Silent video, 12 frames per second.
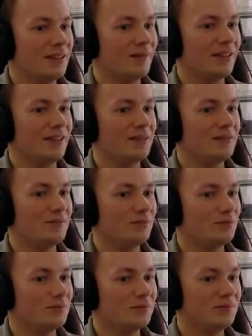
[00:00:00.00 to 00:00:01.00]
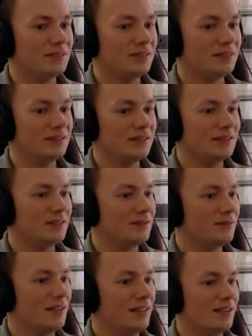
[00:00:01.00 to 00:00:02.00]
There we go.
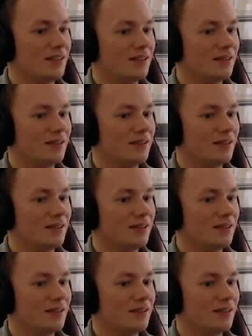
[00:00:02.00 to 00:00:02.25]
Right